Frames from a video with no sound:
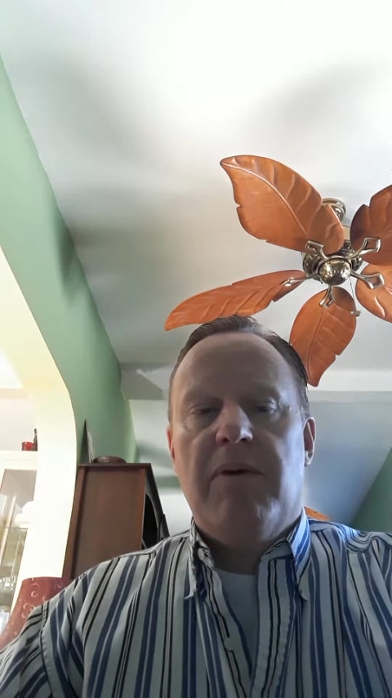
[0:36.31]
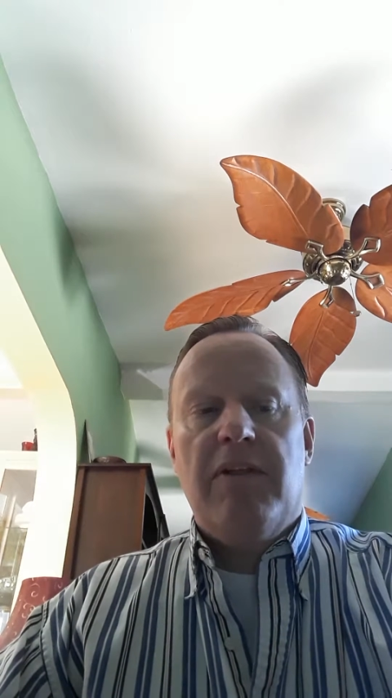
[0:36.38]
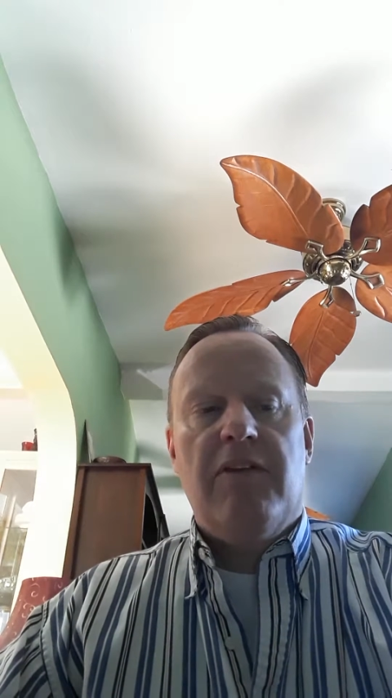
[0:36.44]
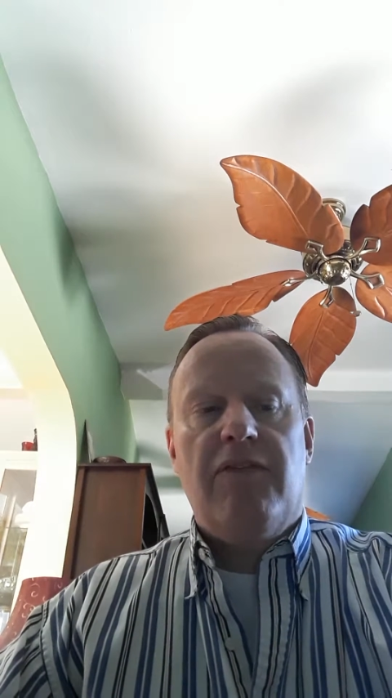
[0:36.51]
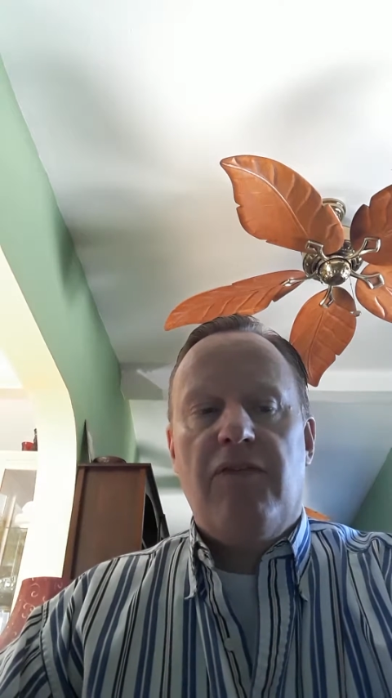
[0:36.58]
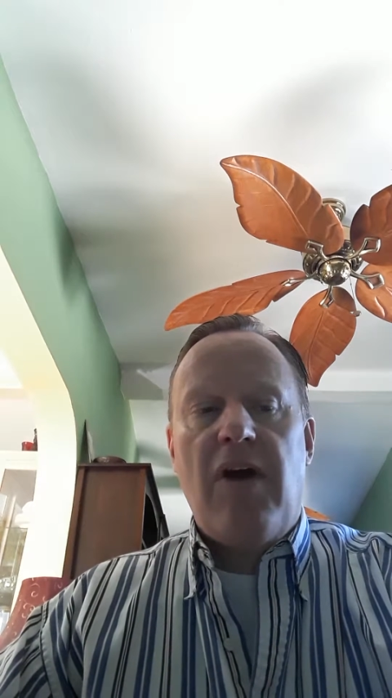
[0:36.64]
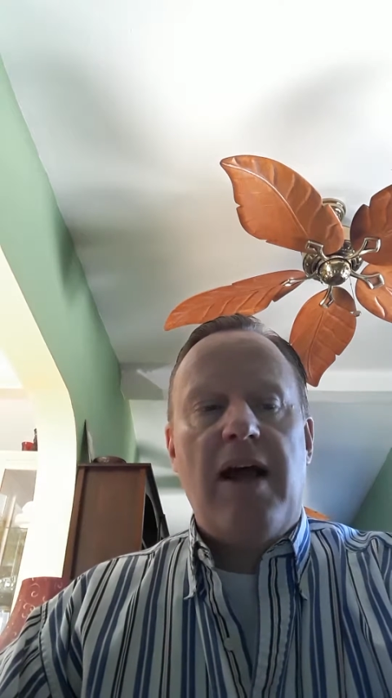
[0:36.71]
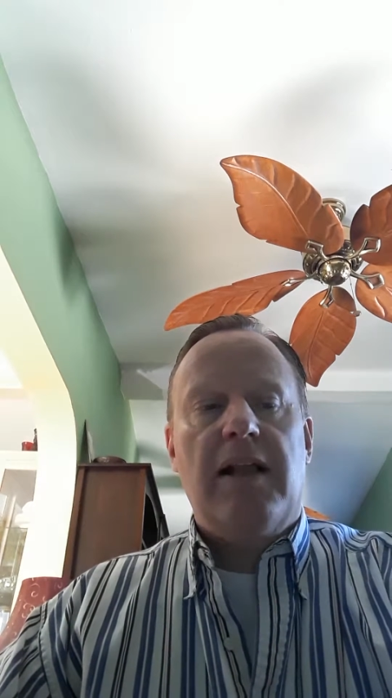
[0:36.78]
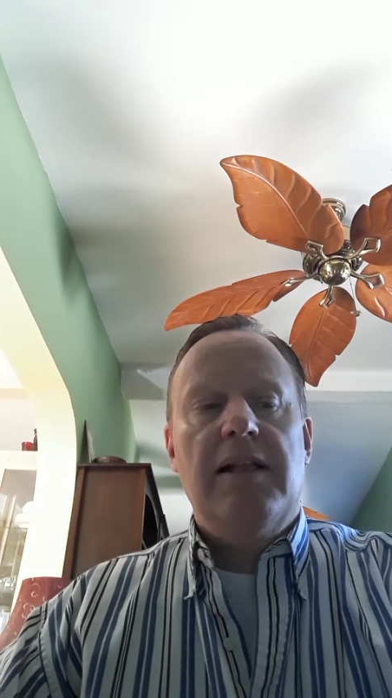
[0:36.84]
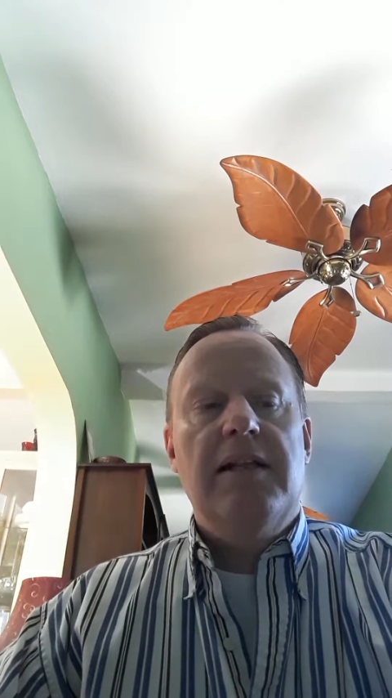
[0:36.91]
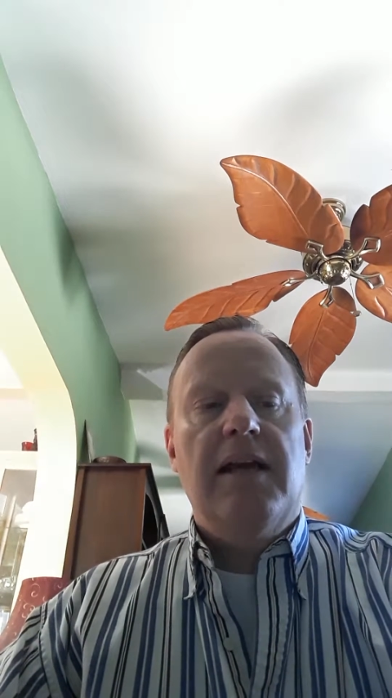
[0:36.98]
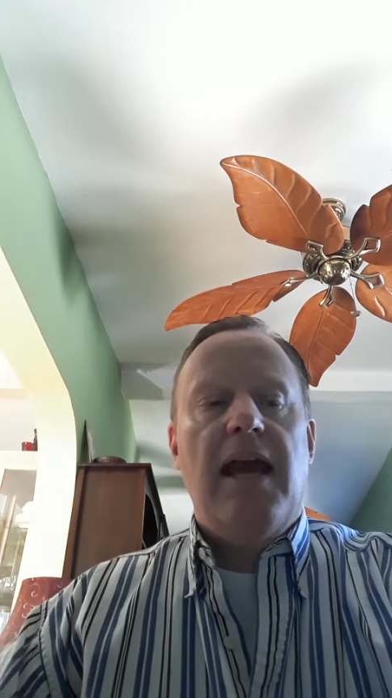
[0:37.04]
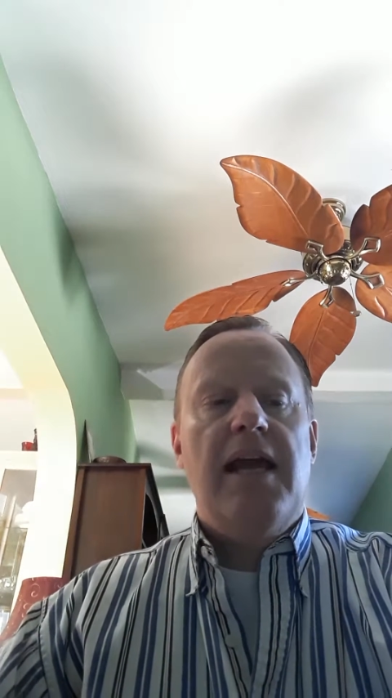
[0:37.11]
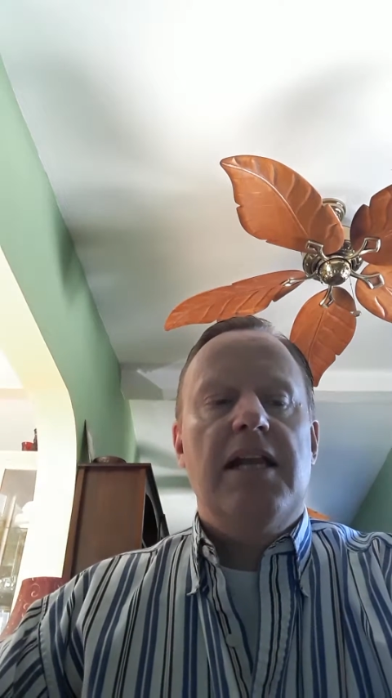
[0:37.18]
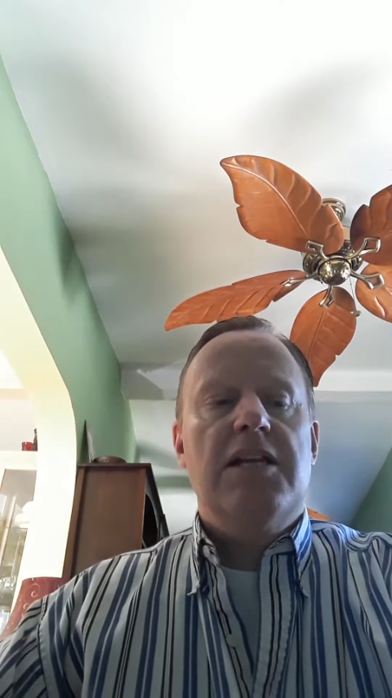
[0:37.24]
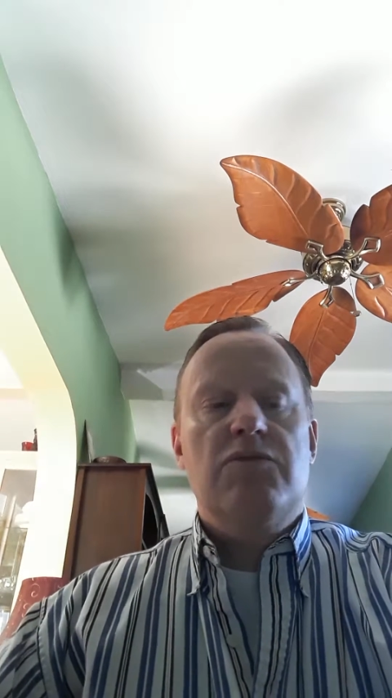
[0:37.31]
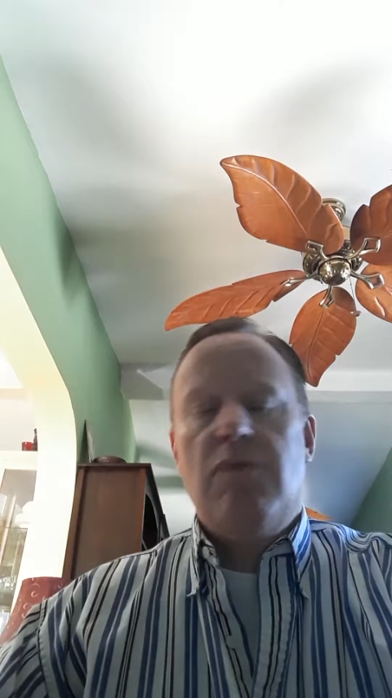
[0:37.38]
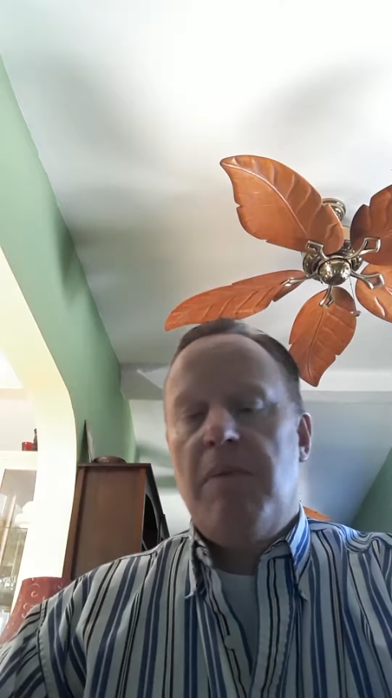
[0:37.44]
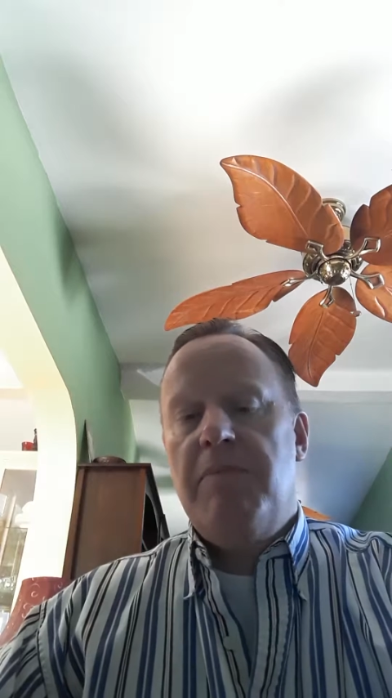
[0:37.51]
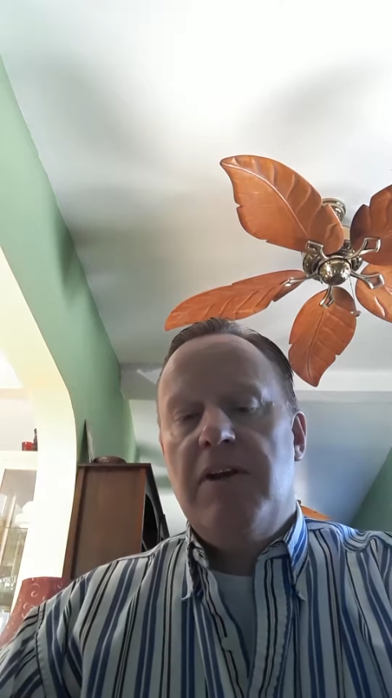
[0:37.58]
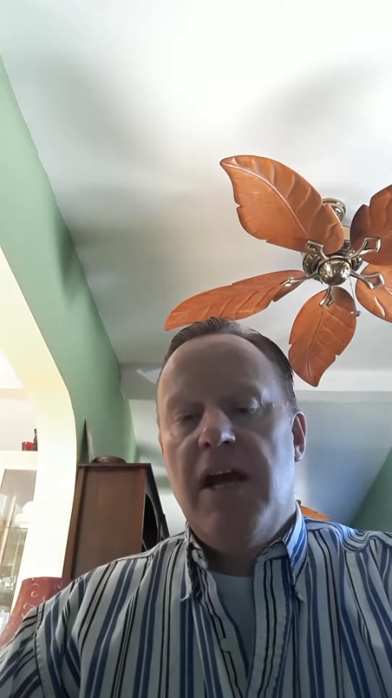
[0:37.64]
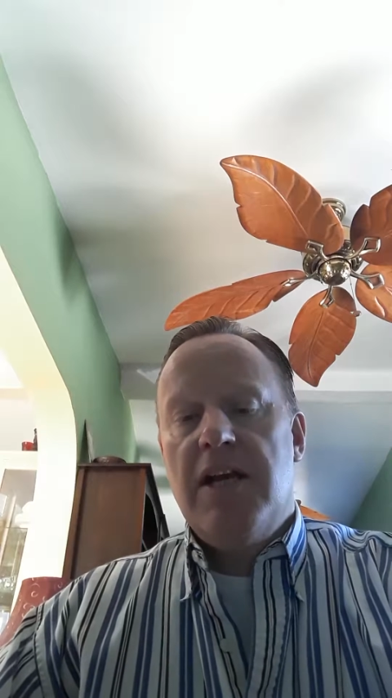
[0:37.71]
that Franklin gained his
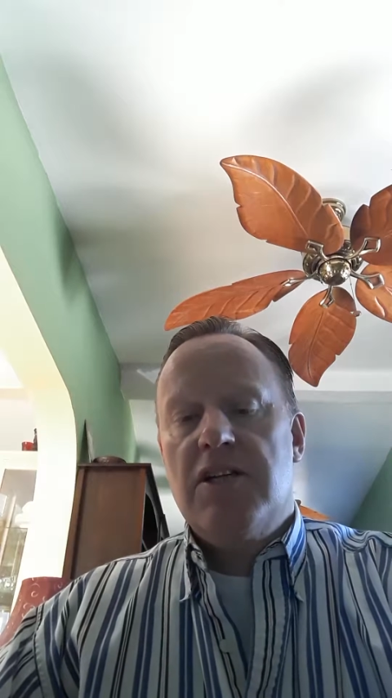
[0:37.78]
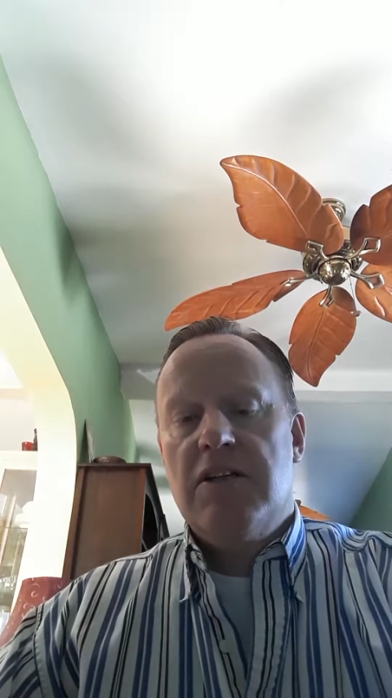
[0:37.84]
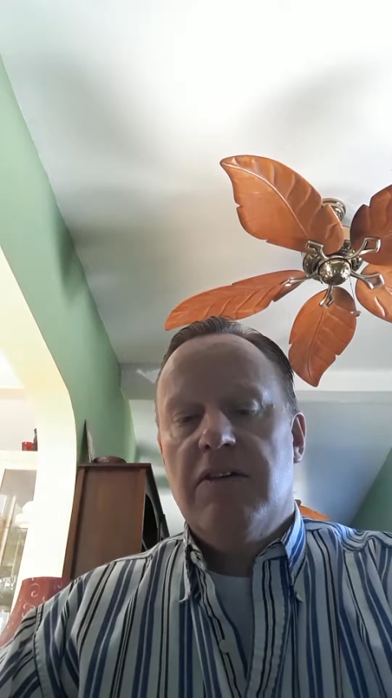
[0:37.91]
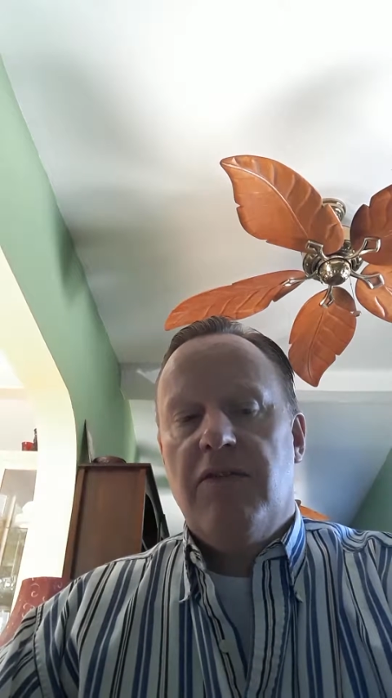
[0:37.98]
reputation